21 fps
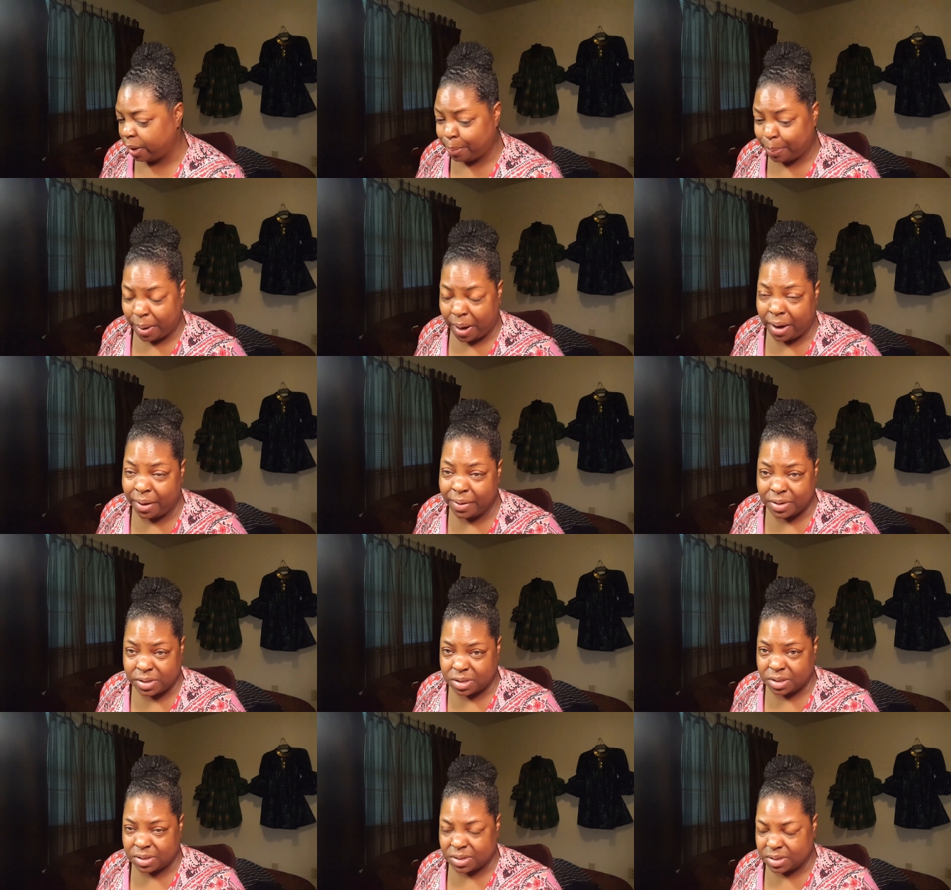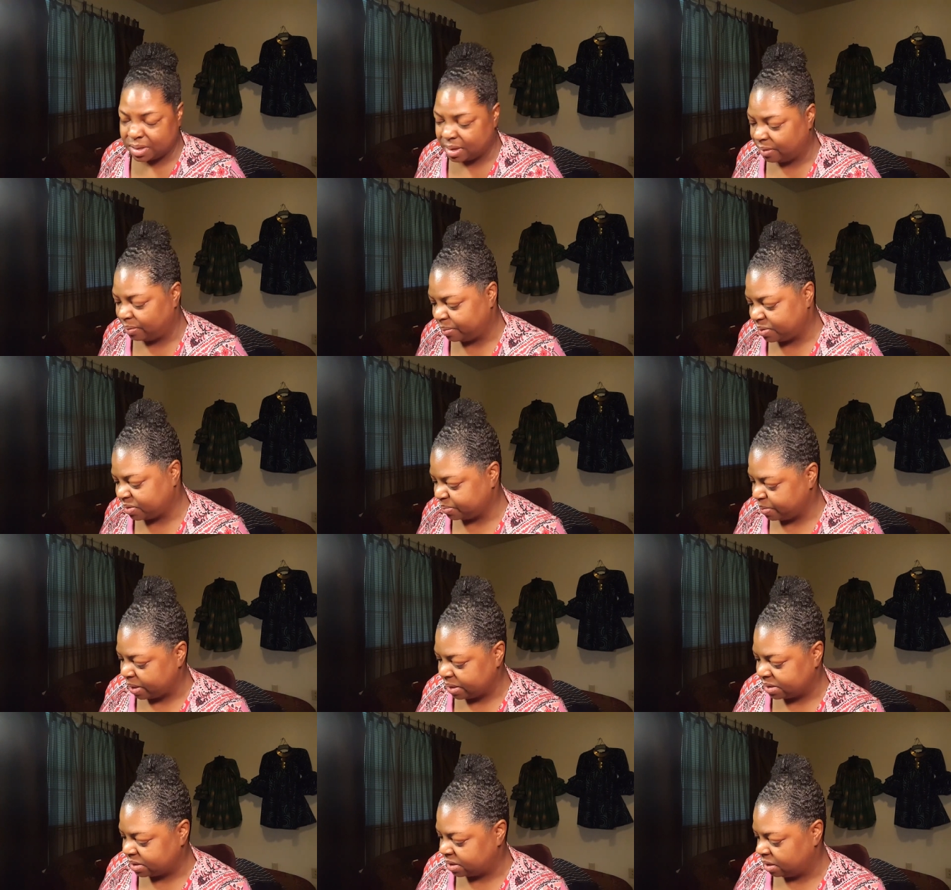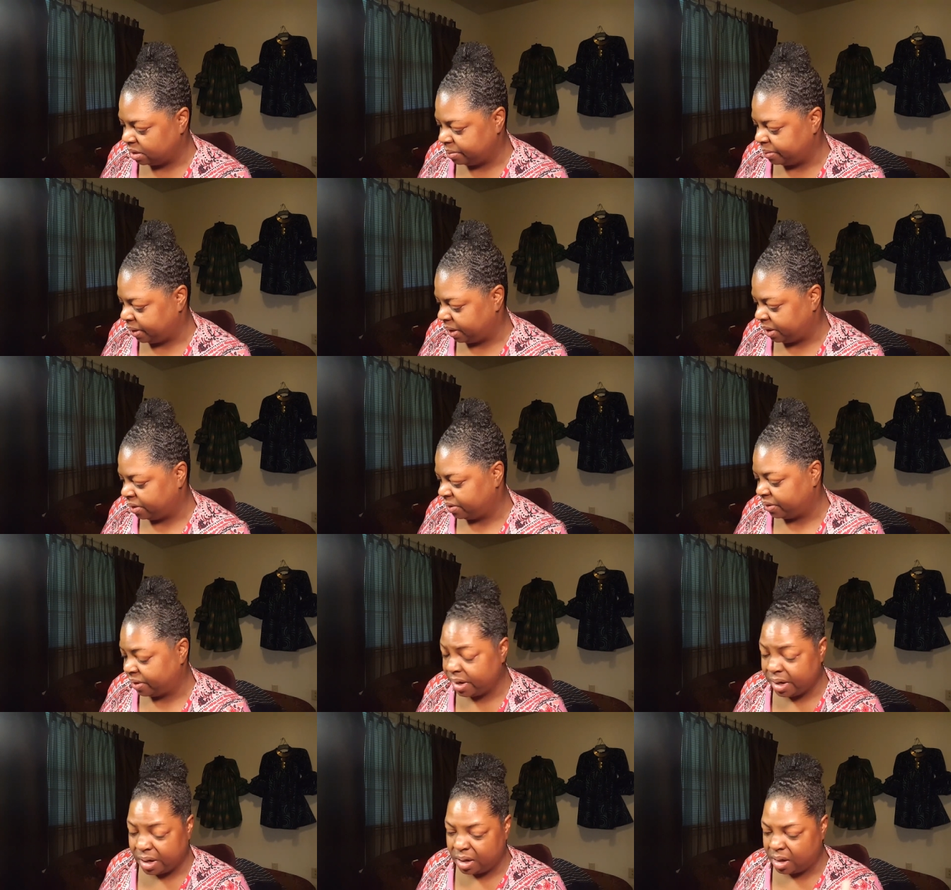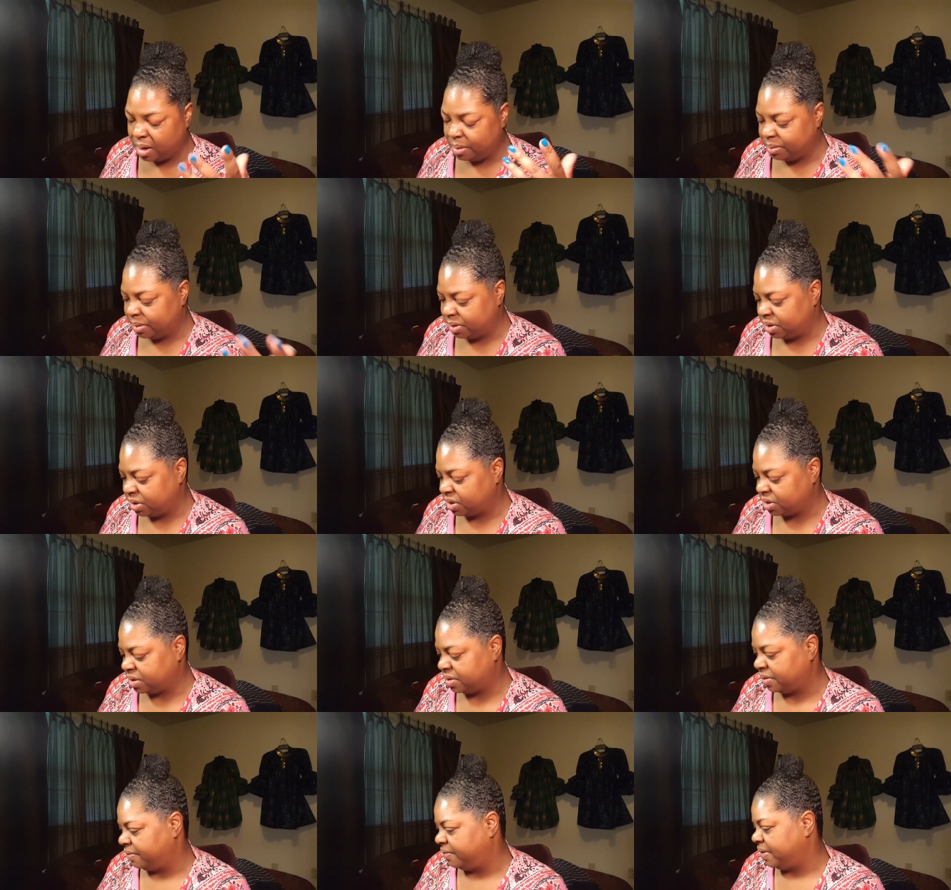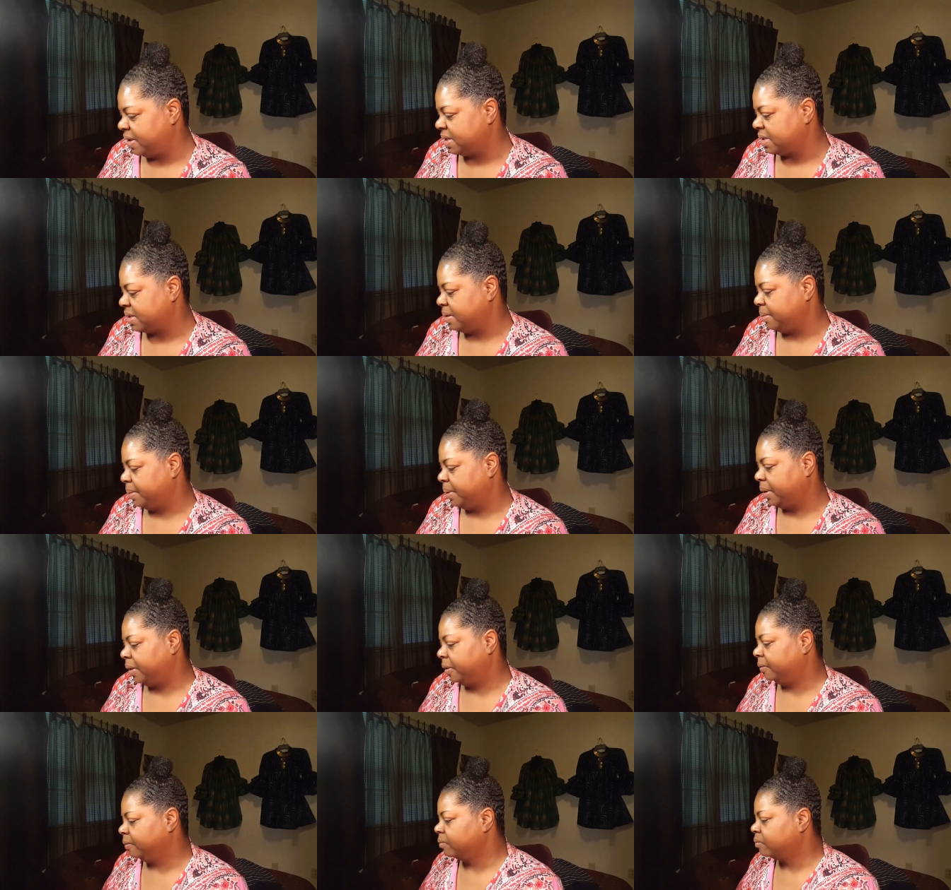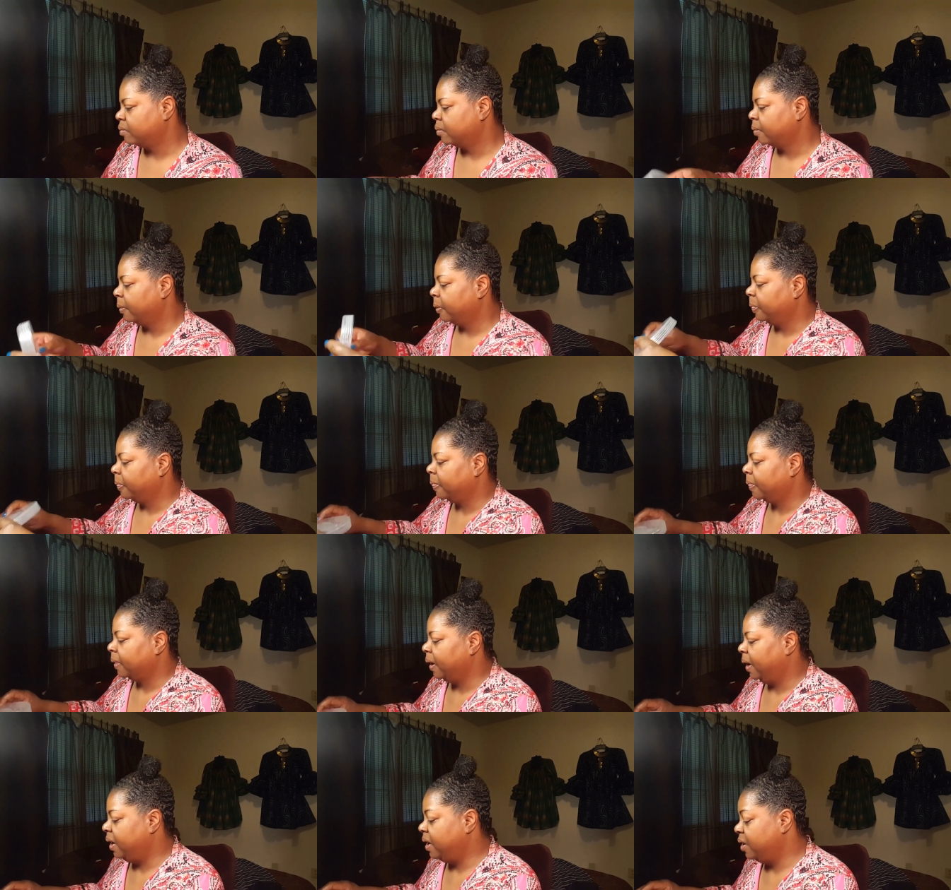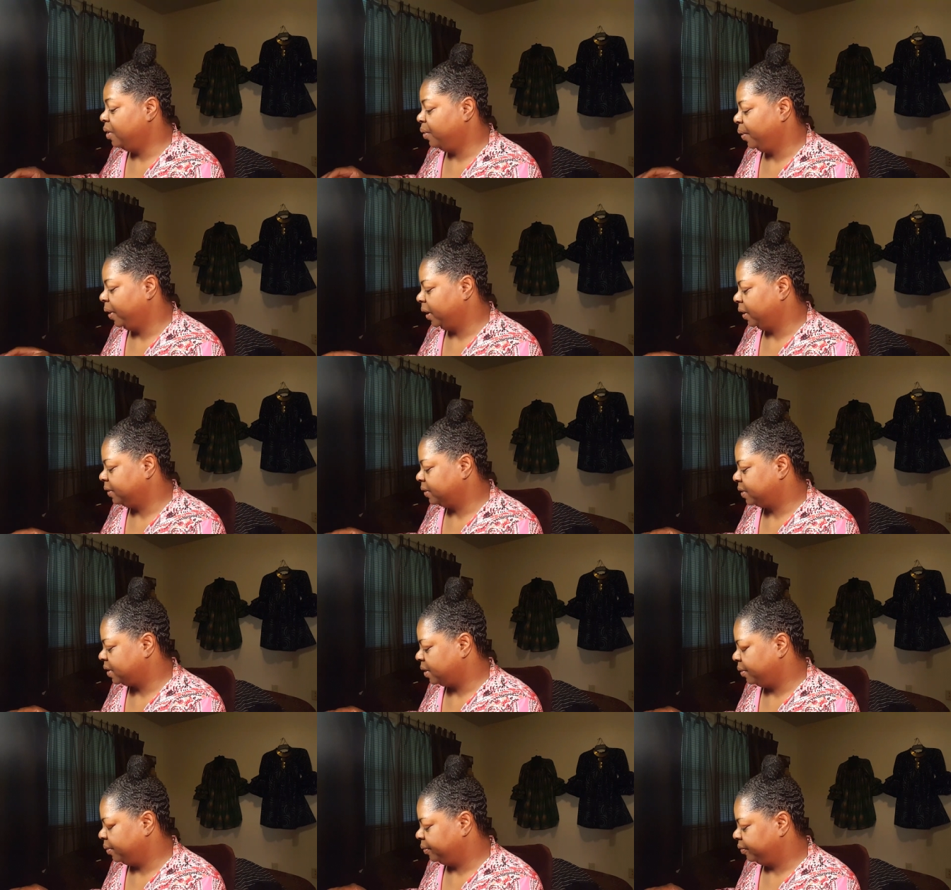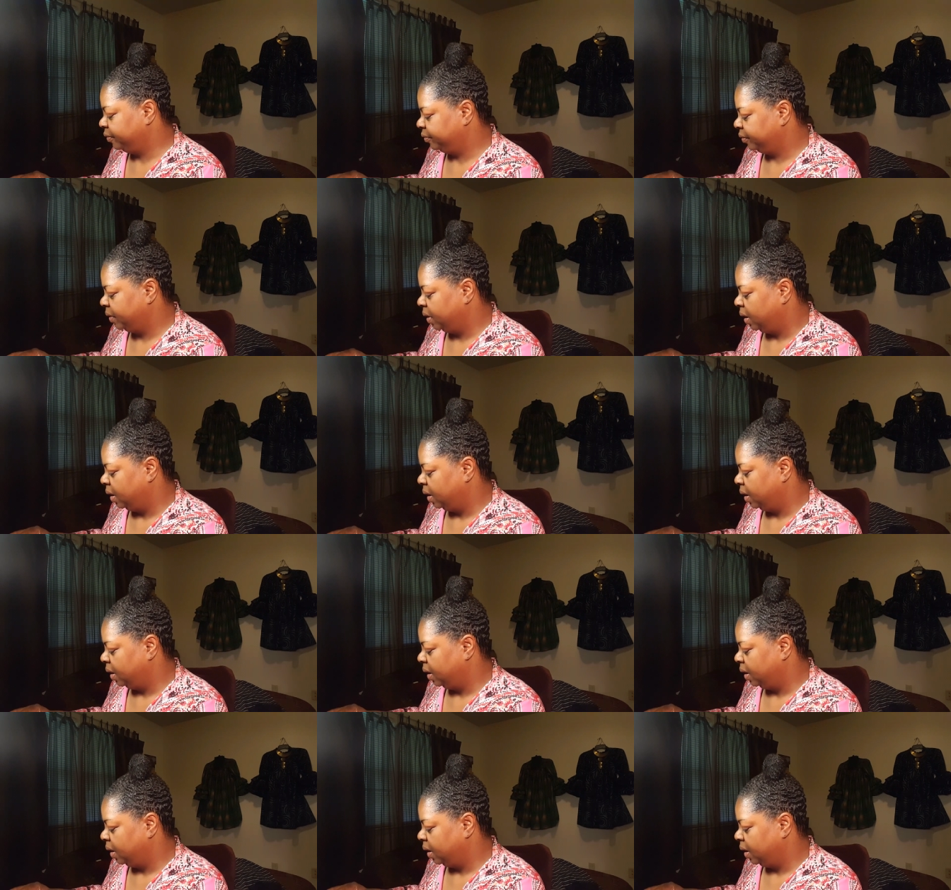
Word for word: Their parents and stuff may still be here, and they're coming just to visit. But anyway, so